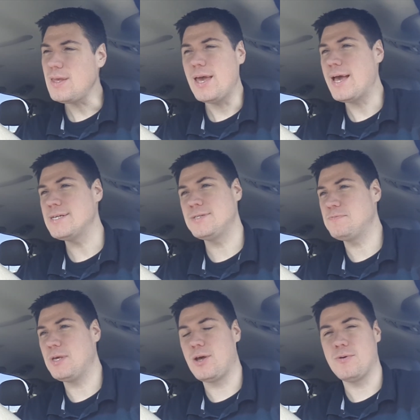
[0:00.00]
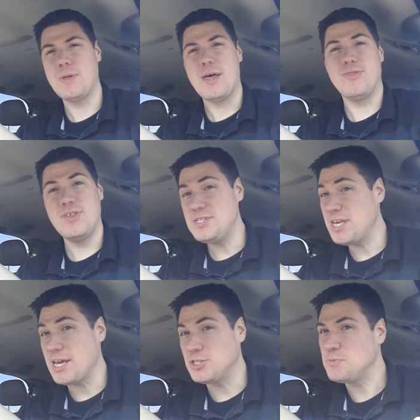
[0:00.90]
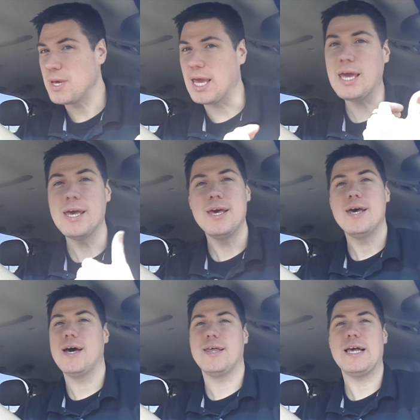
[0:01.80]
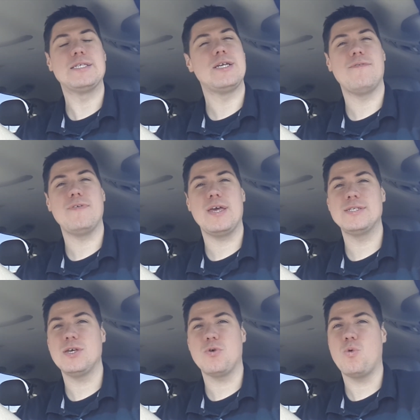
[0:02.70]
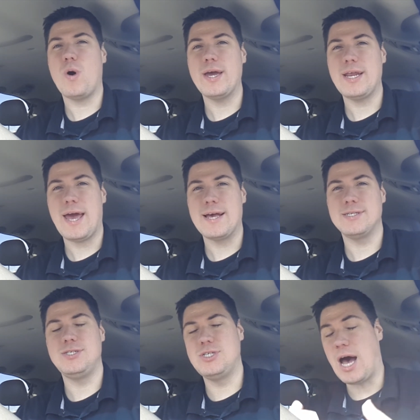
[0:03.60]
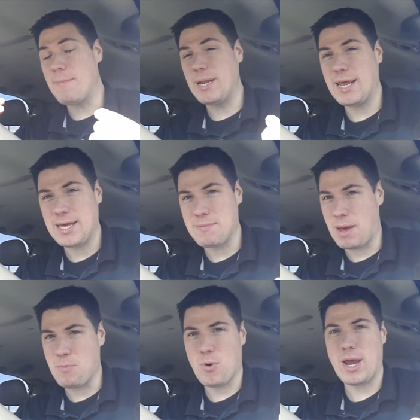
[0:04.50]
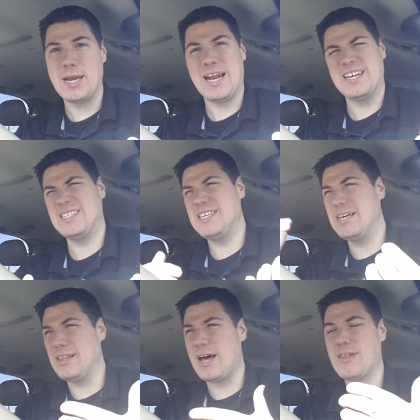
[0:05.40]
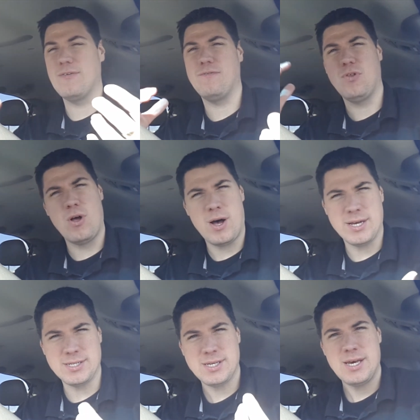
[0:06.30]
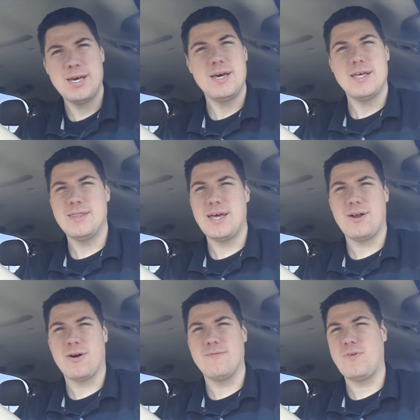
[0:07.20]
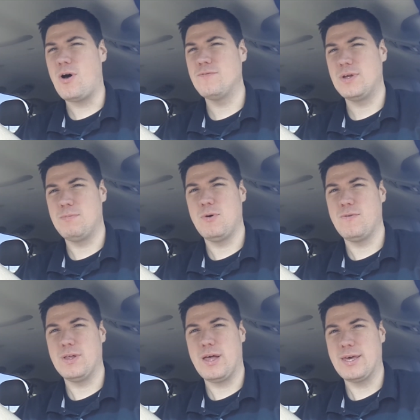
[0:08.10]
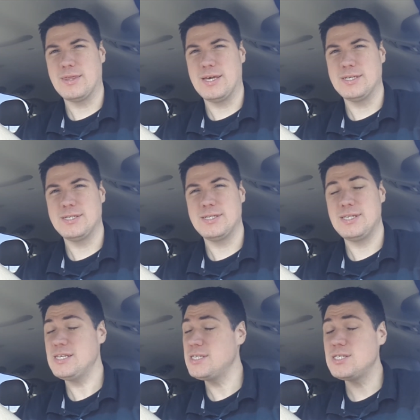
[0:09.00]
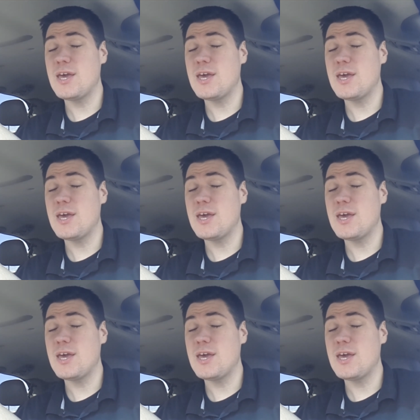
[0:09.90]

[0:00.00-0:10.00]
as you know, this age me, uh, that stuff isn't quite as dominating in my brain, and I see a lot of the flaws that are involved in a movie like this. This is